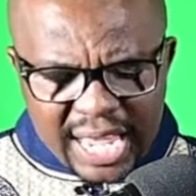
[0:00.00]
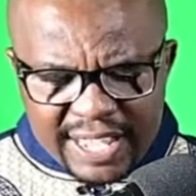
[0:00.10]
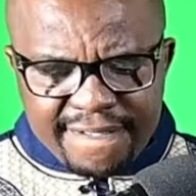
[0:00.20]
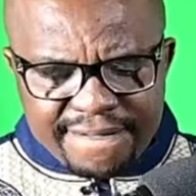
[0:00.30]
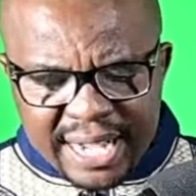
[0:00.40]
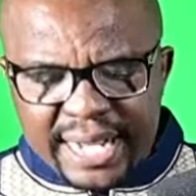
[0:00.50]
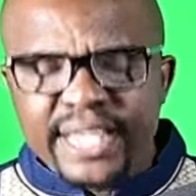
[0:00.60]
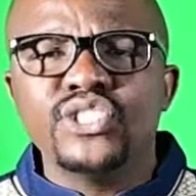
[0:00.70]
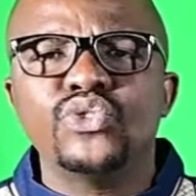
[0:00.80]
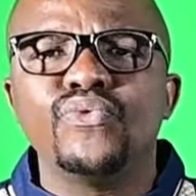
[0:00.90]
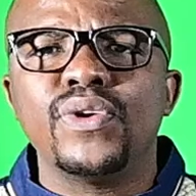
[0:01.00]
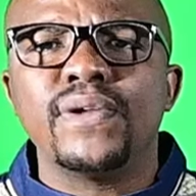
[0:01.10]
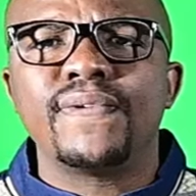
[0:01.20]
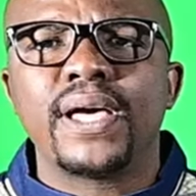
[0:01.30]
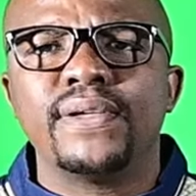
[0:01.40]
It's very easy to
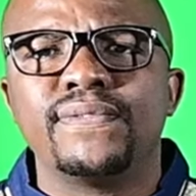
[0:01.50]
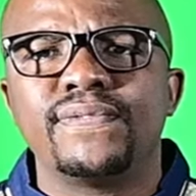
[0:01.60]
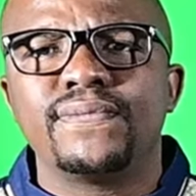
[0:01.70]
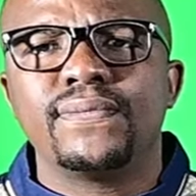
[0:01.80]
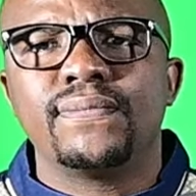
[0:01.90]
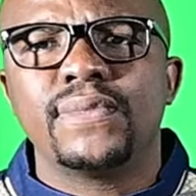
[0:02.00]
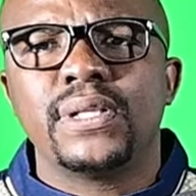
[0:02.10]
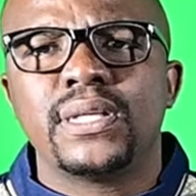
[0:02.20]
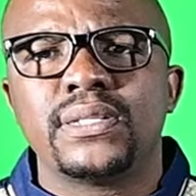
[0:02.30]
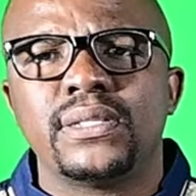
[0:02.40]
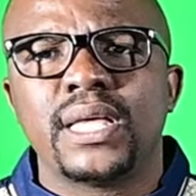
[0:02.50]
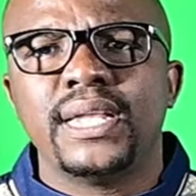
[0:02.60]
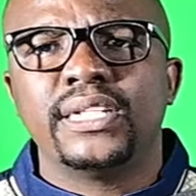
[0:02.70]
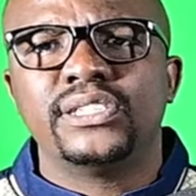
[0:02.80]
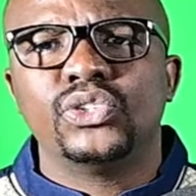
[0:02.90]
verify if the
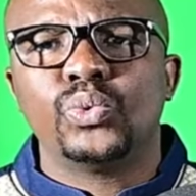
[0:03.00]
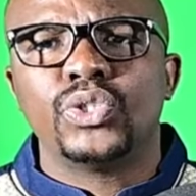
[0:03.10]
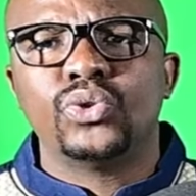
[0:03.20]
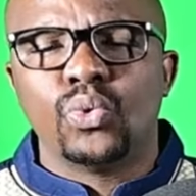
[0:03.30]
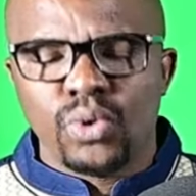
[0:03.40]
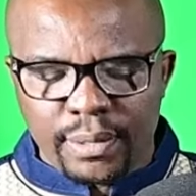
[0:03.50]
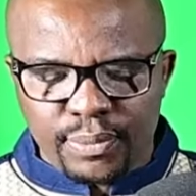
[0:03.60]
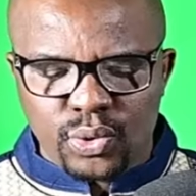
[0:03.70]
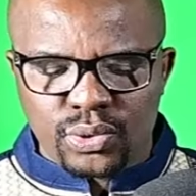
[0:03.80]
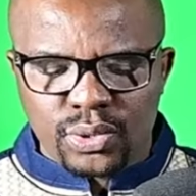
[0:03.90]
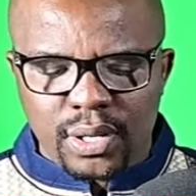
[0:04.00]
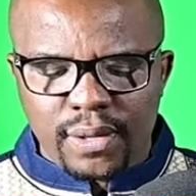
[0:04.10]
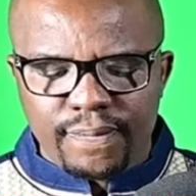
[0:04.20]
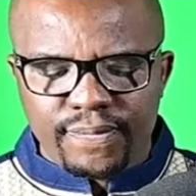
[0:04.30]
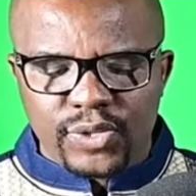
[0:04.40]
elections were stolen, because
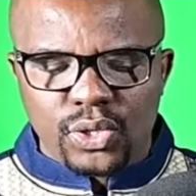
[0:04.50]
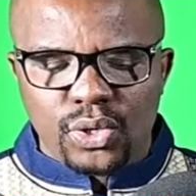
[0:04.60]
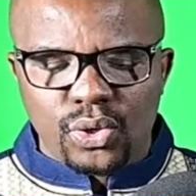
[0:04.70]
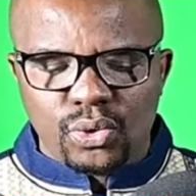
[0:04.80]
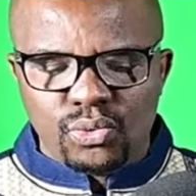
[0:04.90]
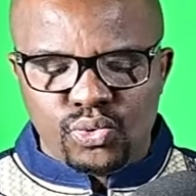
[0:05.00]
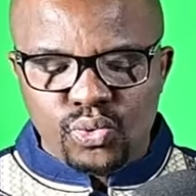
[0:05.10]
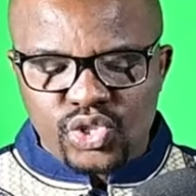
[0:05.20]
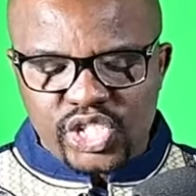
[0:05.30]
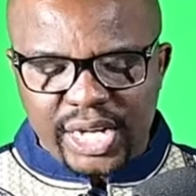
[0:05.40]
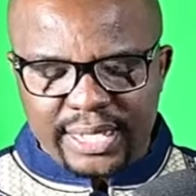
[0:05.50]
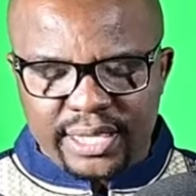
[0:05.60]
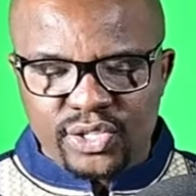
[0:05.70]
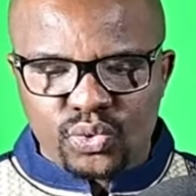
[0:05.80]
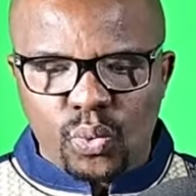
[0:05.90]
you check
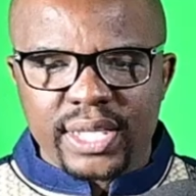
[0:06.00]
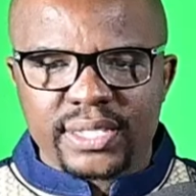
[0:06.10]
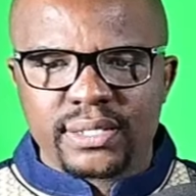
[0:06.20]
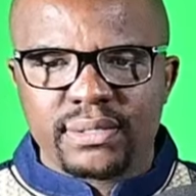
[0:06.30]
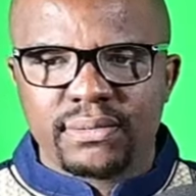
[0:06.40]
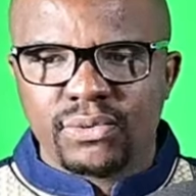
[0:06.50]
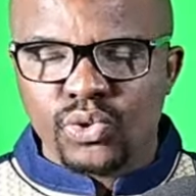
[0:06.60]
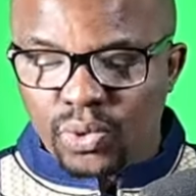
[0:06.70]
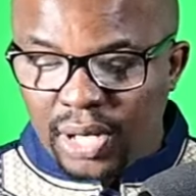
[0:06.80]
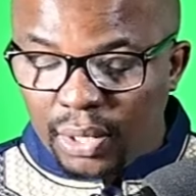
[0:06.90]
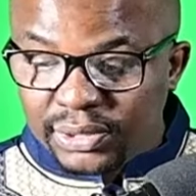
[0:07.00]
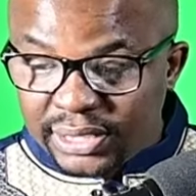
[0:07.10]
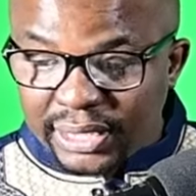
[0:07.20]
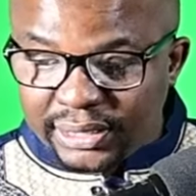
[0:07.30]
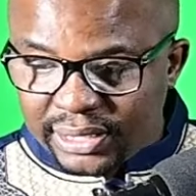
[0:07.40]
these ones, you
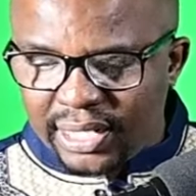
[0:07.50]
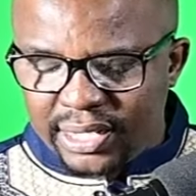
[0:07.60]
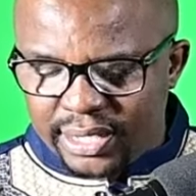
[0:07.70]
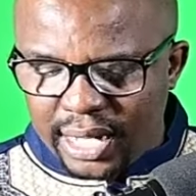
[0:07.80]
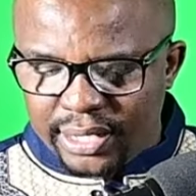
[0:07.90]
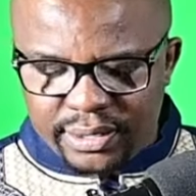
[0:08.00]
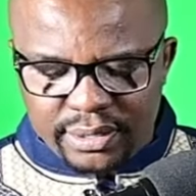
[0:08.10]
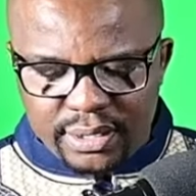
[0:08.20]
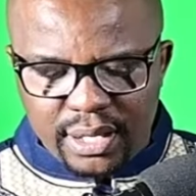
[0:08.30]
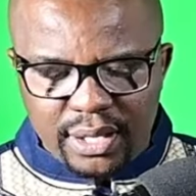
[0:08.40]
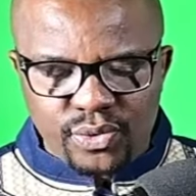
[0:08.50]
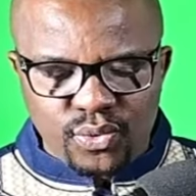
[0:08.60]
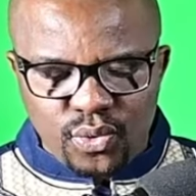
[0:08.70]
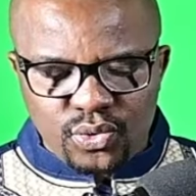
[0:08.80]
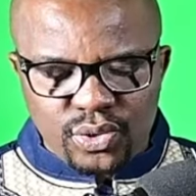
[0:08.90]
counted the results,
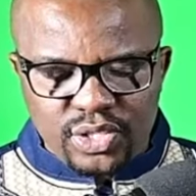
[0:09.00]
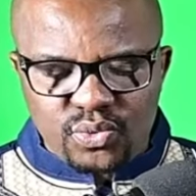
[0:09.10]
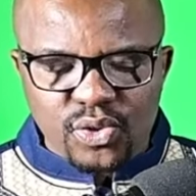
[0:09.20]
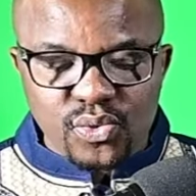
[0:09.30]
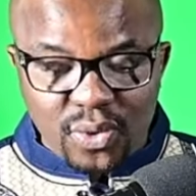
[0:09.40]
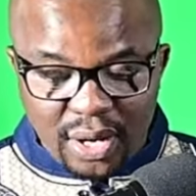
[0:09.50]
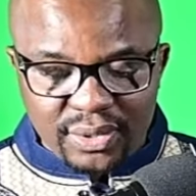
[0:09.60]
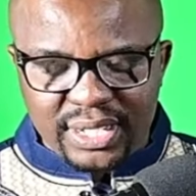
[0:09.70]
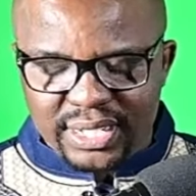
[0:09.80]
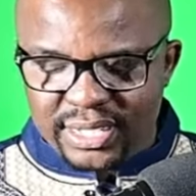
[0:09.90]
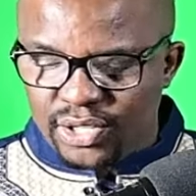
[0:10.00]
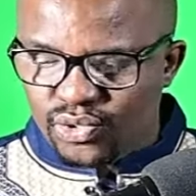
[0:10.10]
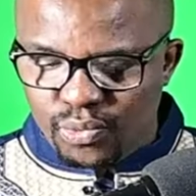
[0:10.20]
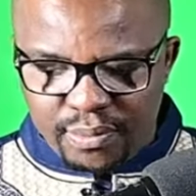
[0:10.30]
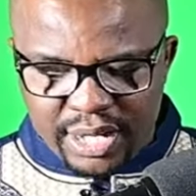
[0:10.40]
you go to this one, you count the
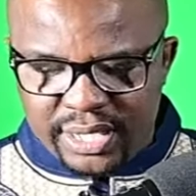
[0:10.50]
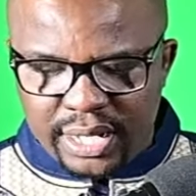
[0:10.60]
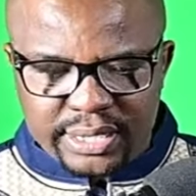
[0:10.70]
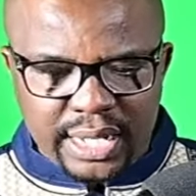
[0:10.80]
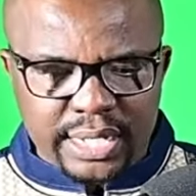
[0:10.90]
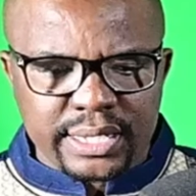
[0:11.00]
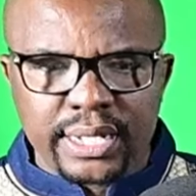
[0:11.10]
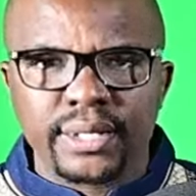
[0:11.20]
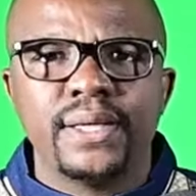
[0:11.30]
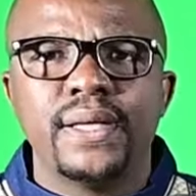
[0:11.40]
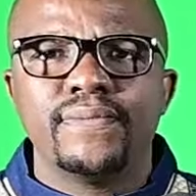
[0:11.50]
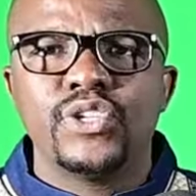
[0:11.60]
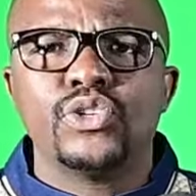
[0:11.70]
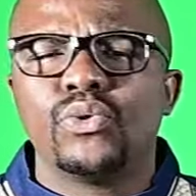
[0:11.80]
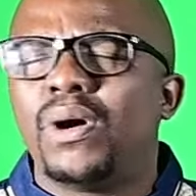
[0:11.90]
results, you match the results, and
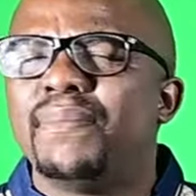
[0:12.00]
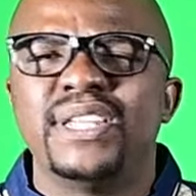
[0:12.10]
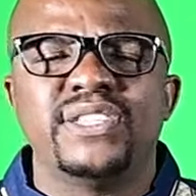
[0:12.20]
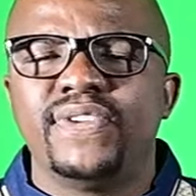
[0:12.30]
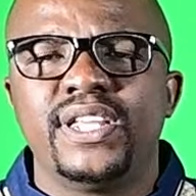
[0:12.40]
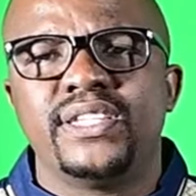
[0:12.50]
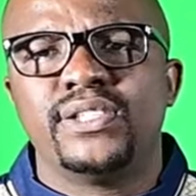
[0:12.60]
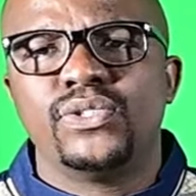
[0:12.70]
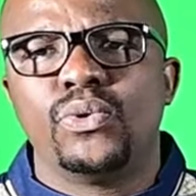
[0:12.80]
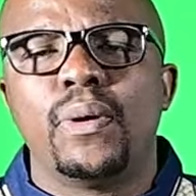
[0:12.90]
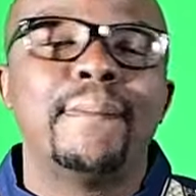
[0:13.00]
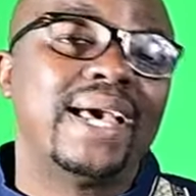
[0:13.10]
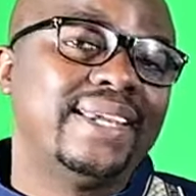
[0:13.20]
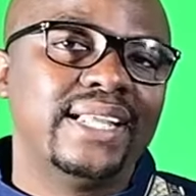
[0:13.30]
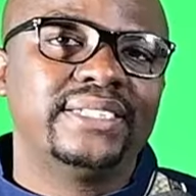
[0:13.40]
it's very easy to
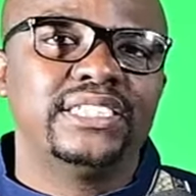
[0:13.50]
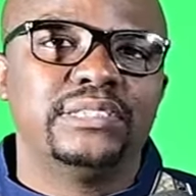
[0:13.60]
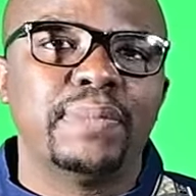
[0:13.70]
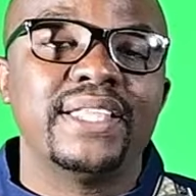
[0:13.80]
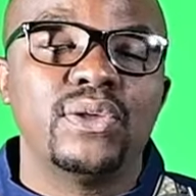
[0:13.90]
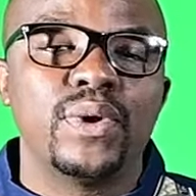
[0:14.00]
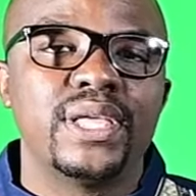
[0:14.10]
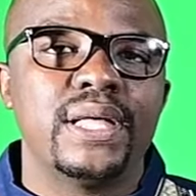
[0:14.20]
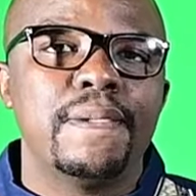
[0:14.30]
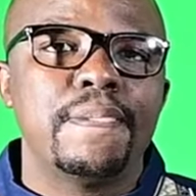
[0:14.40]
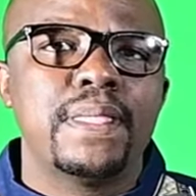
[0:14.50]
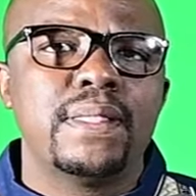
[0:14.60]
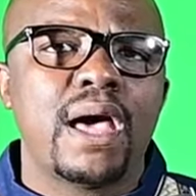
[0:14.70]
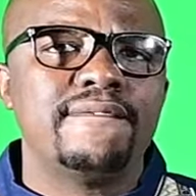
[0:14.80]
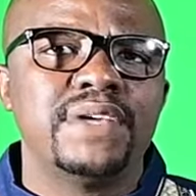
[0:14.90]
buy elections, by the way,
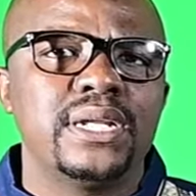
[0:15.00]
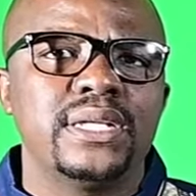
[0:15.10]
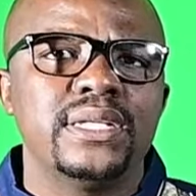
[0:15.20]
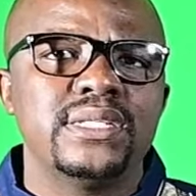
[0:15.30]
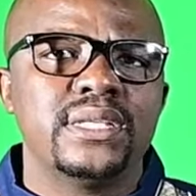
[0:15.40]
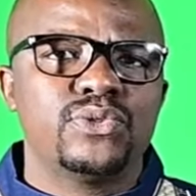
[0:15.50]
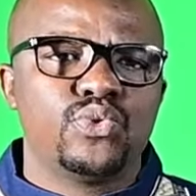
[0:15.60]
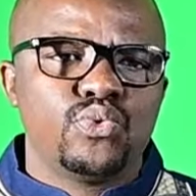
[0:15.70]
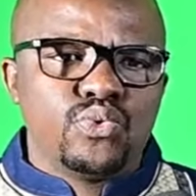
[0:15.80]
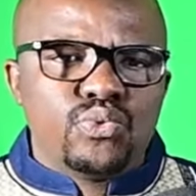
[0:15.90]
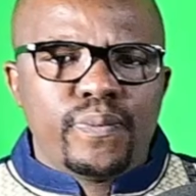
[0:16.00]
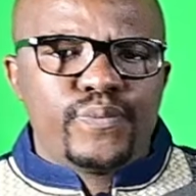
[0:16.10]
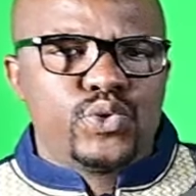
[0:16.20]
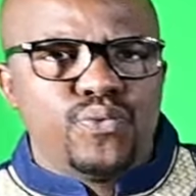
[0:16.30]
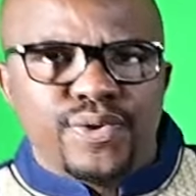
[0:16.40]
are very easy to
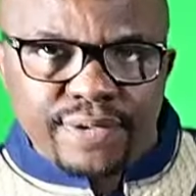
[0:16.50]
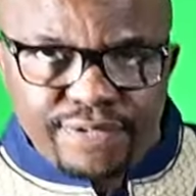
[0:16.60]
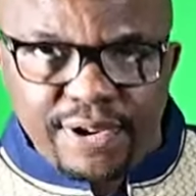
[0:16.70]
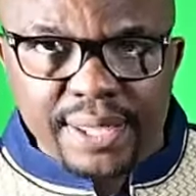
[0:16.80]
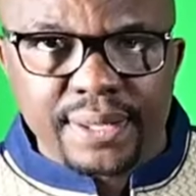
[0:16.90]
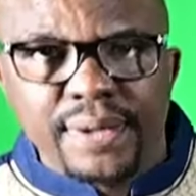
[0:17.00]
verify.